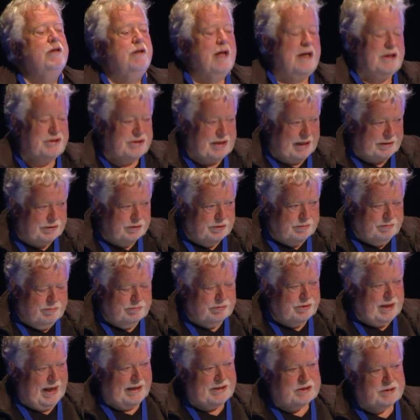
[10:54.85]
They sent
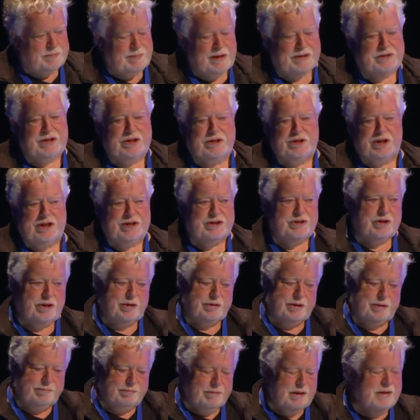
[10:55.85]
text messages
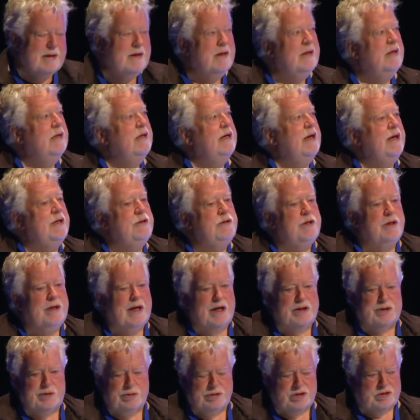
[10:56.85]
to the
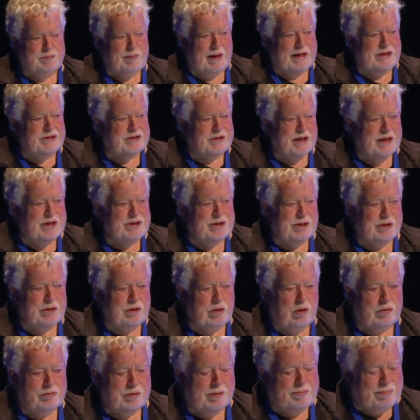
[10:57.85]
International Space Station,
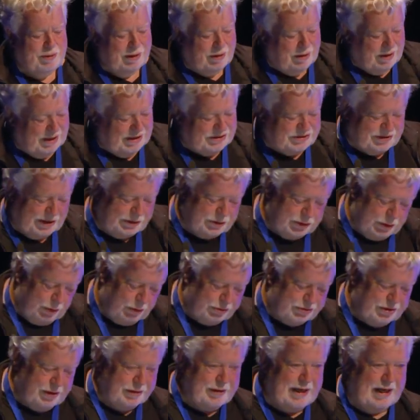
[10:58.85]
got replies. They
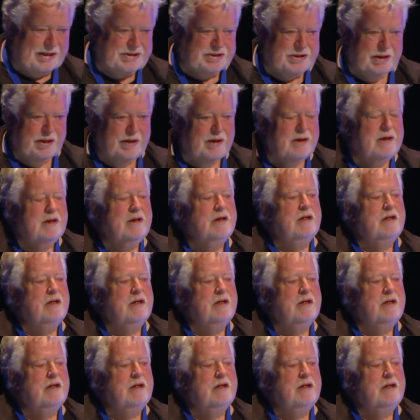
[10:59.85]
talked to NASA